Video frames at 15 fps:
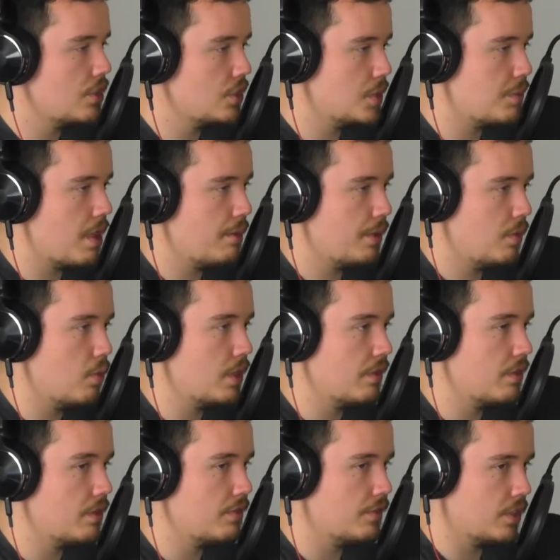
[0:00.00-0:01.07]
it's probably one
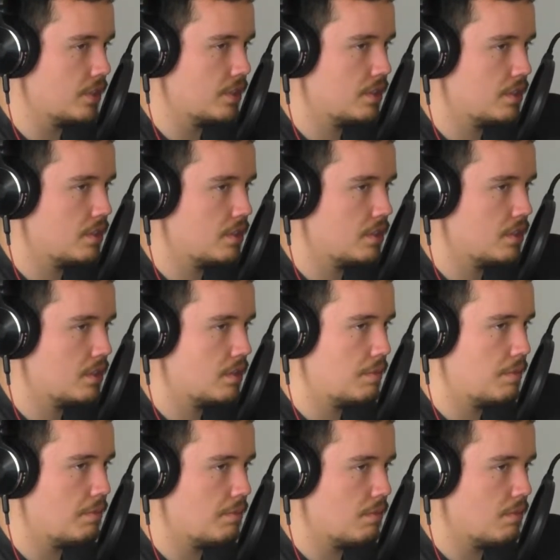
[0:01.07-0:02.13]
of the first
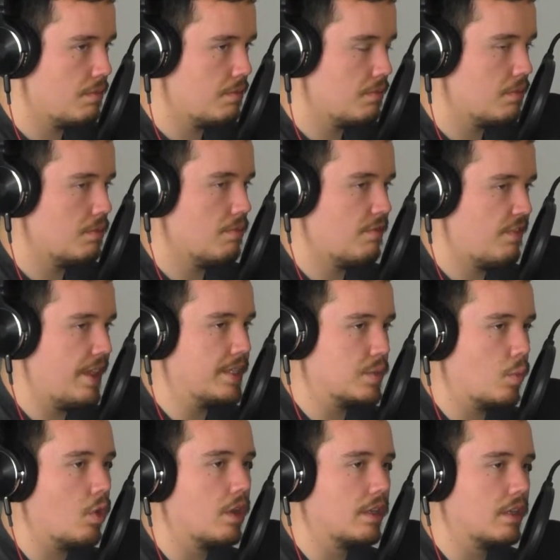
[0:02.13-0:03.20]
Phase
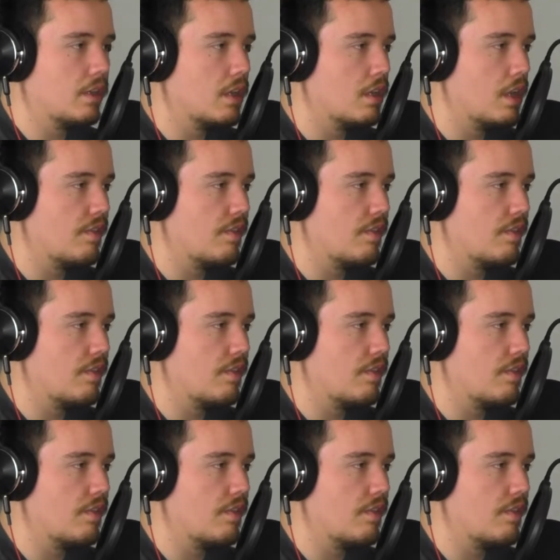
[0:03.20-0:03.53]
1